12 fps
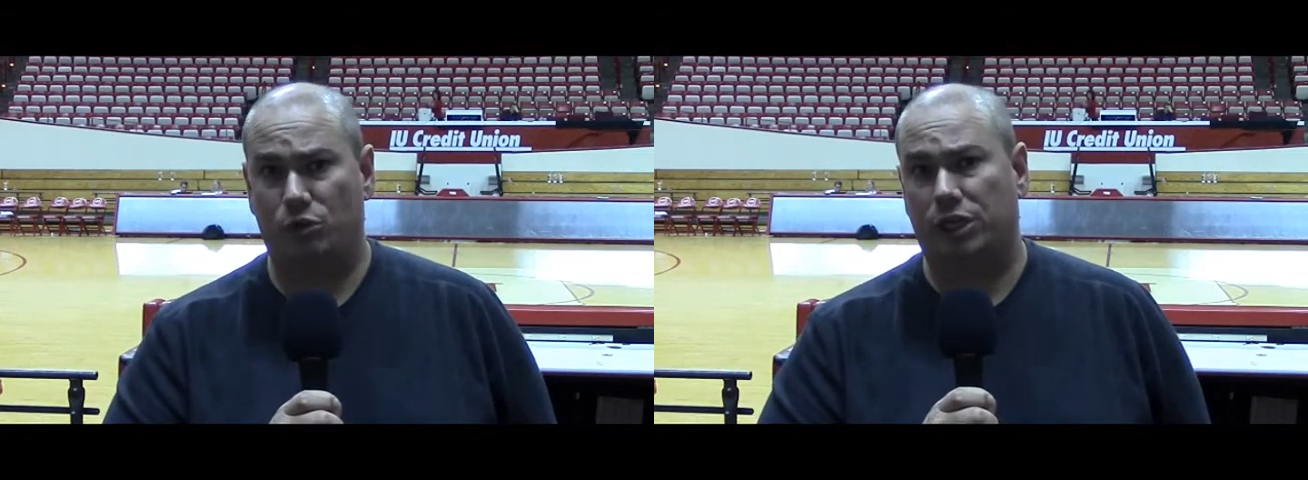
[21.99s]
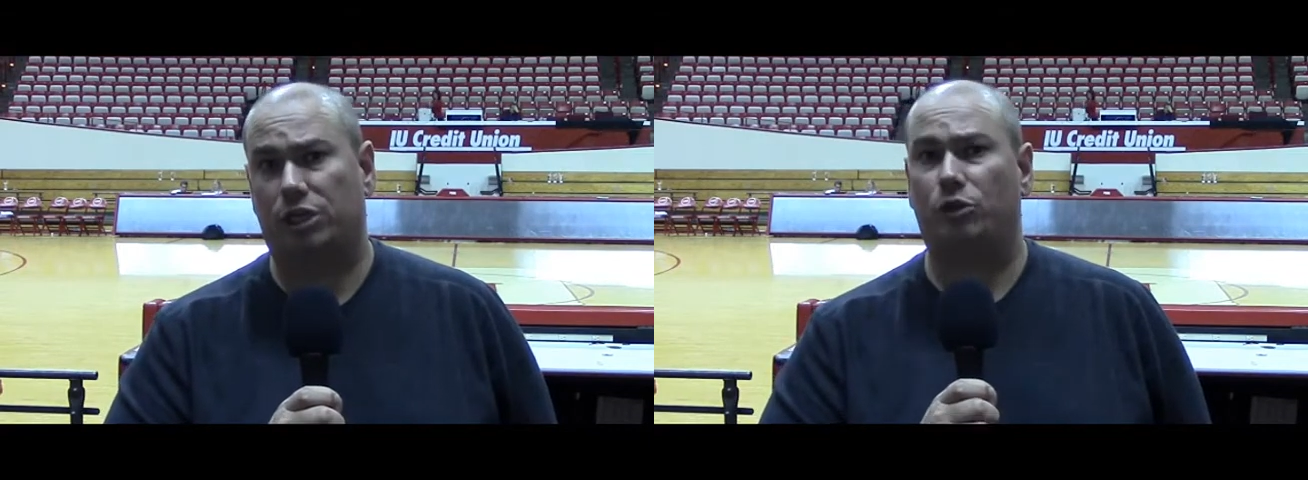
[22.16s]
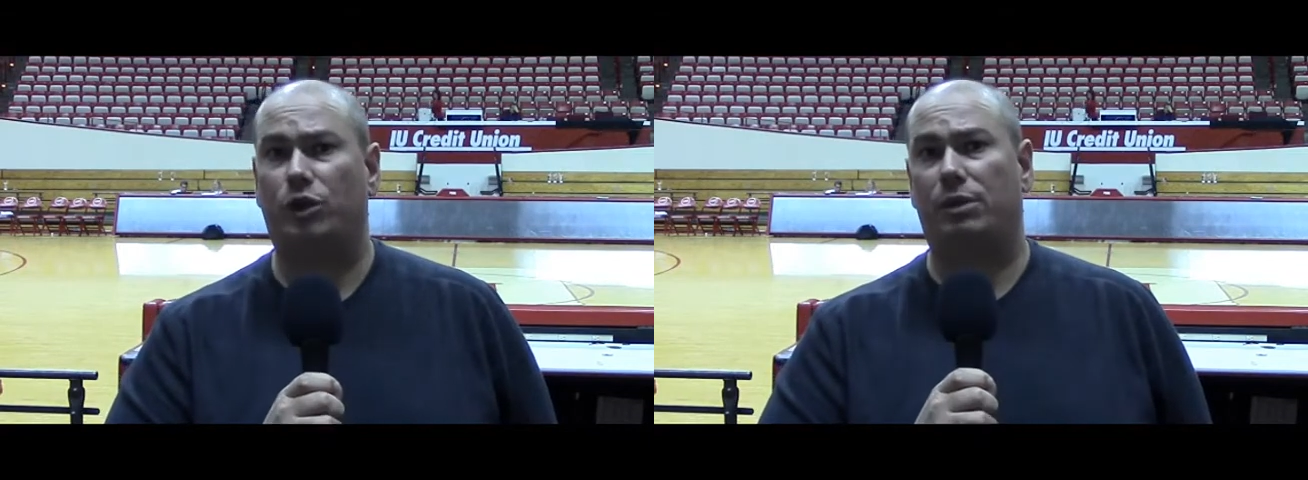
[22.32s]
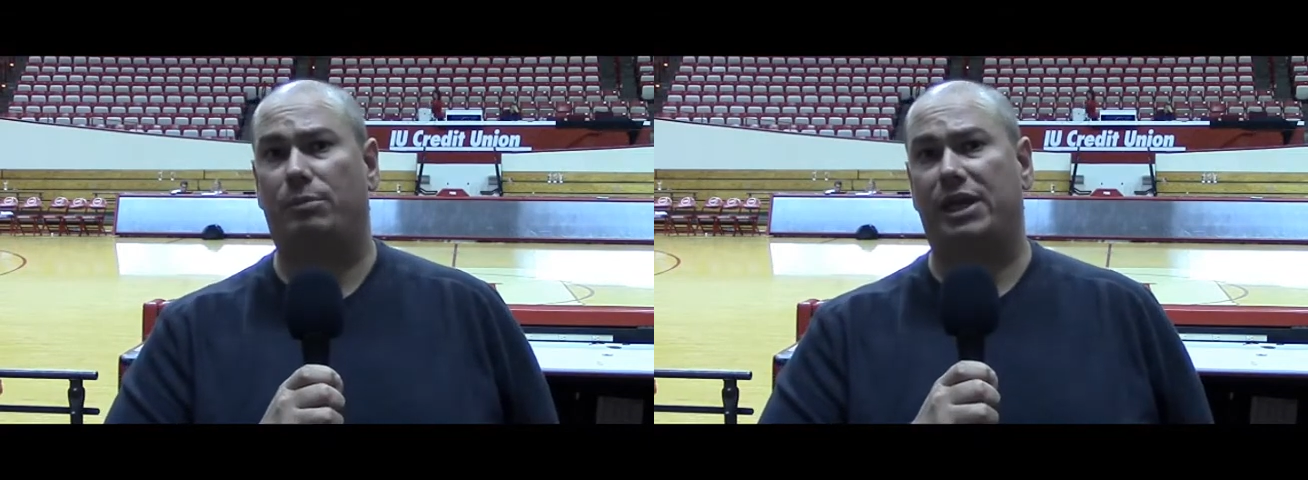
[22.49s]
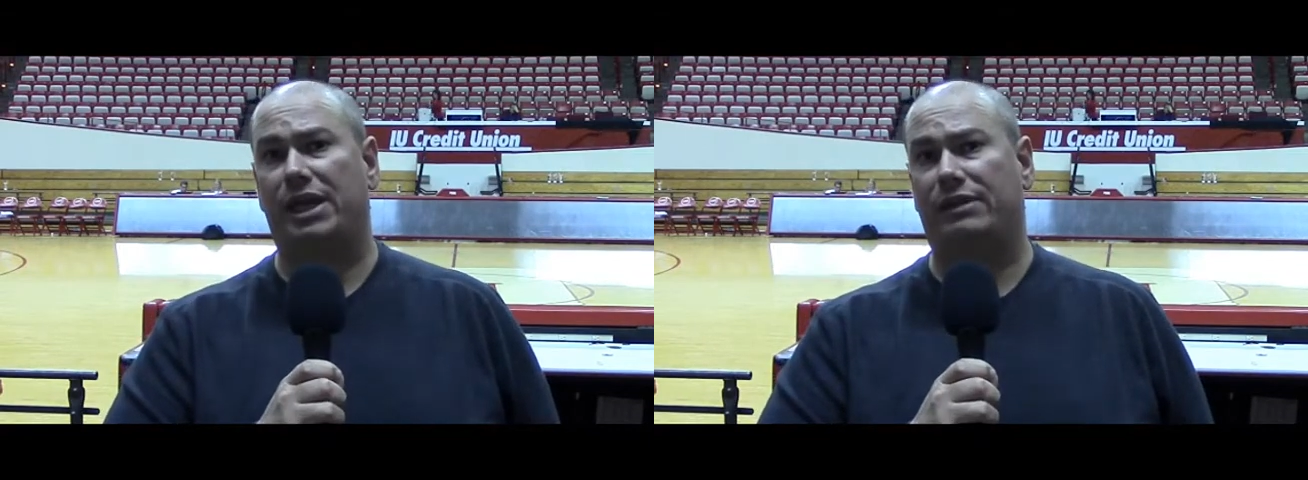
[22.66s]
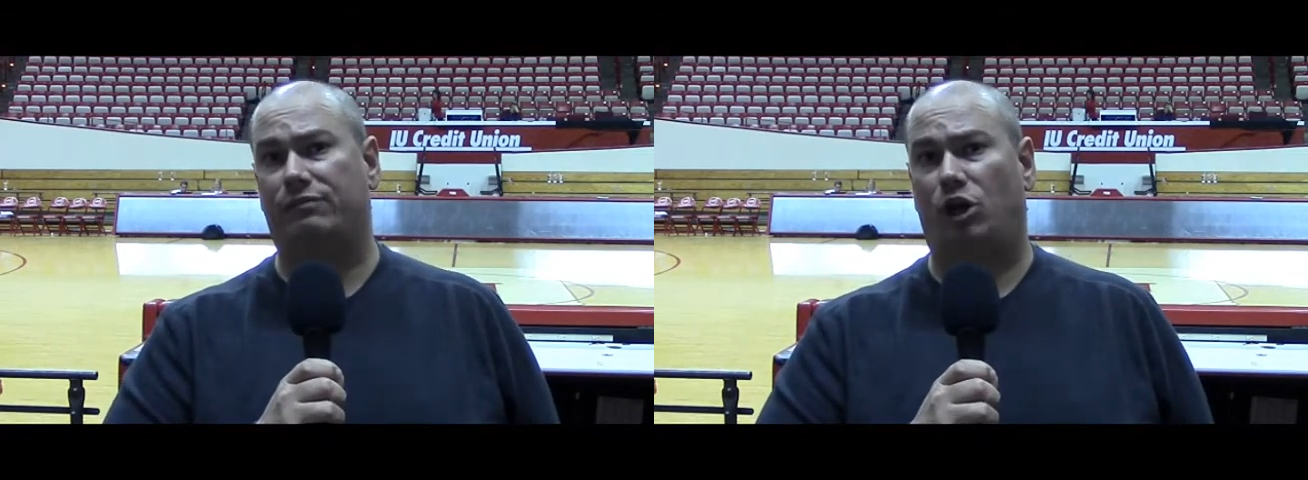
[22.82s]
including
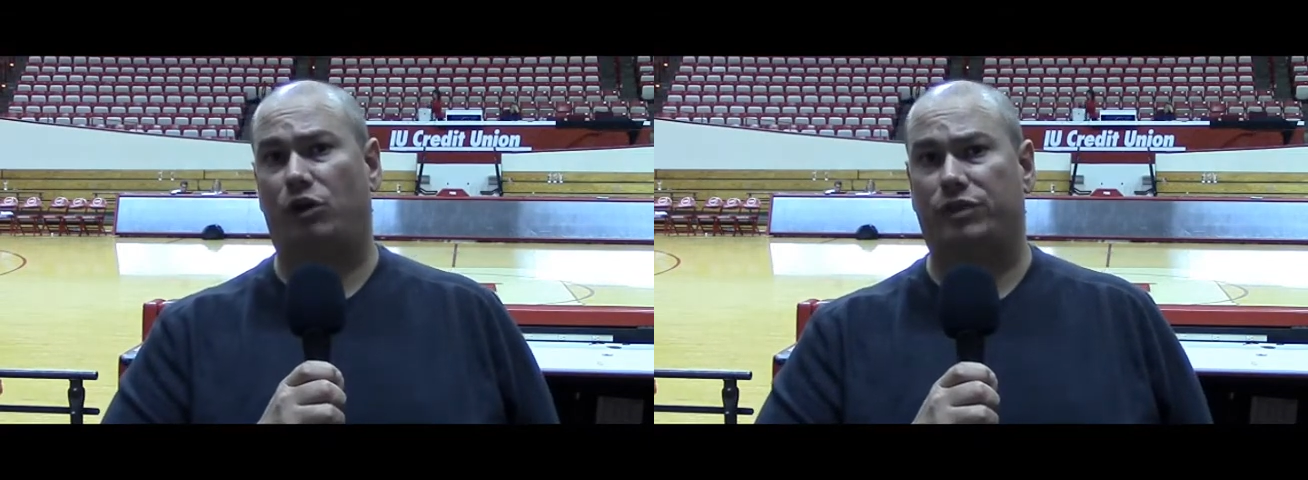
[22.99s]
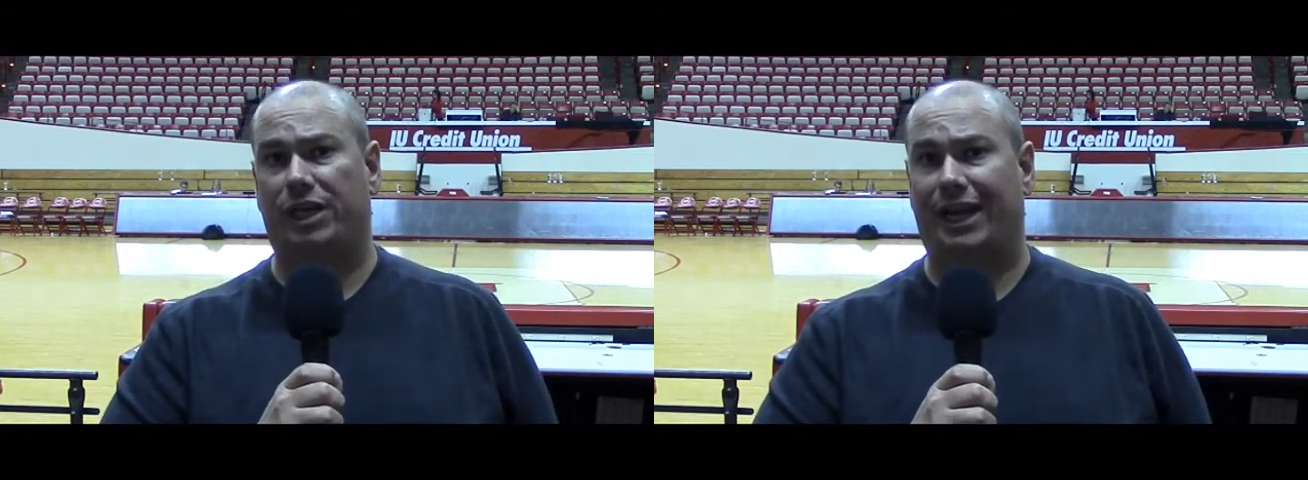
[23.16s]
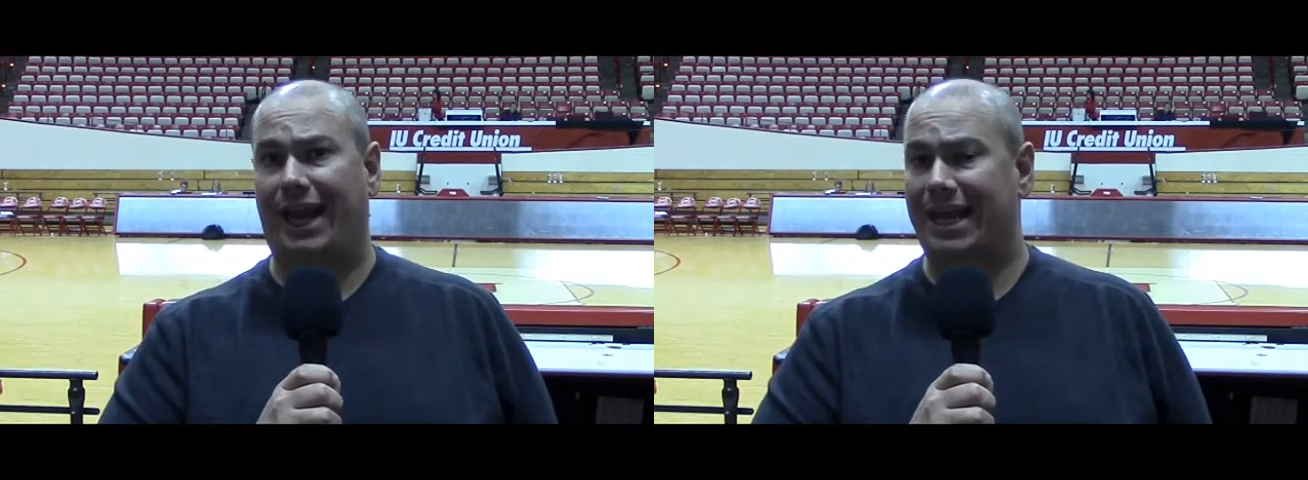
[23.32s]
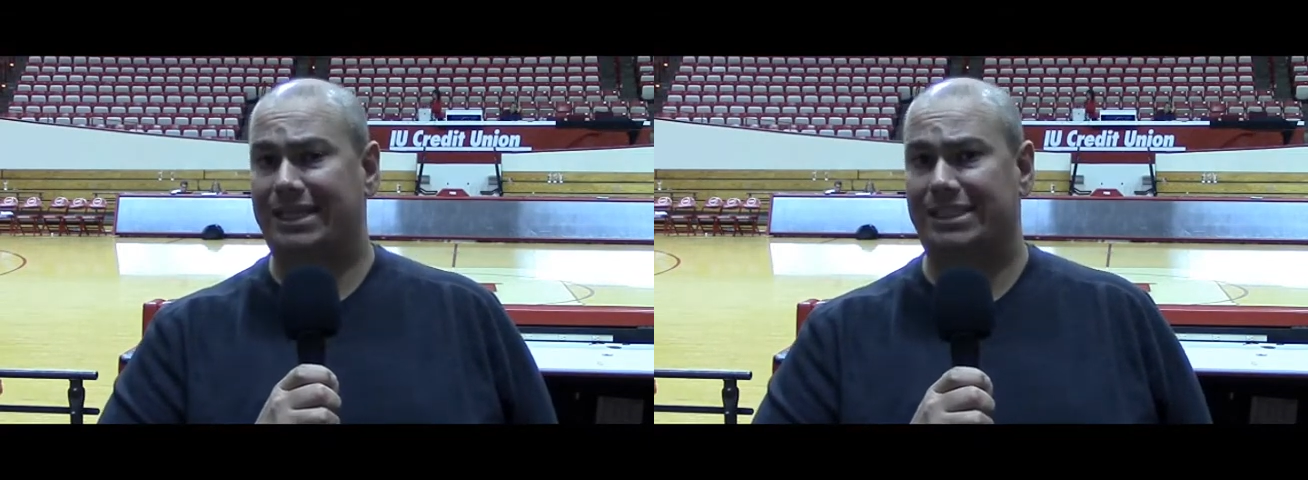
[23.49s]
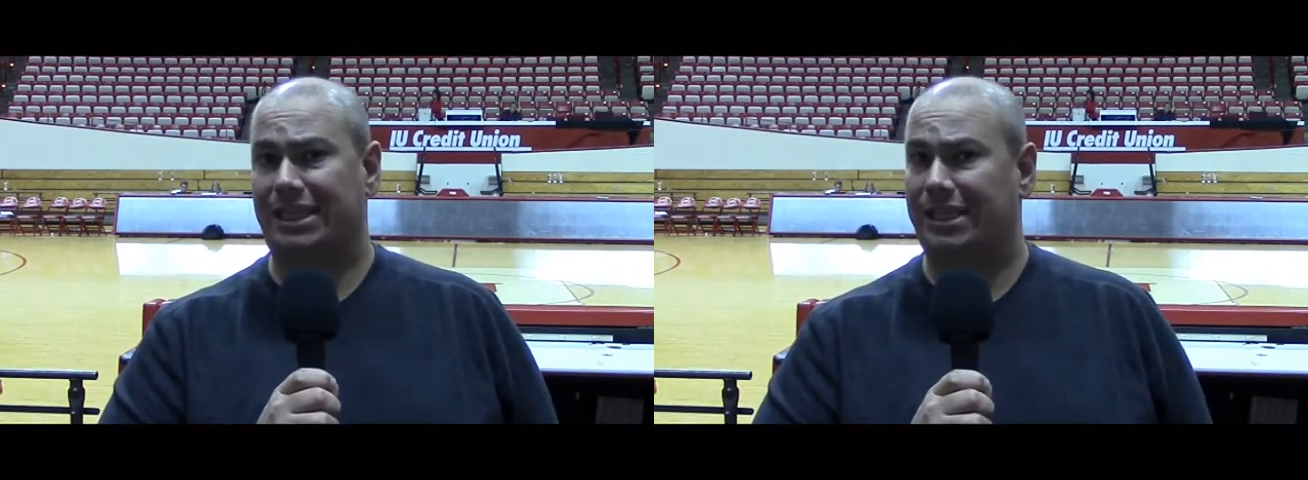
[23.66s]
being involved in an accident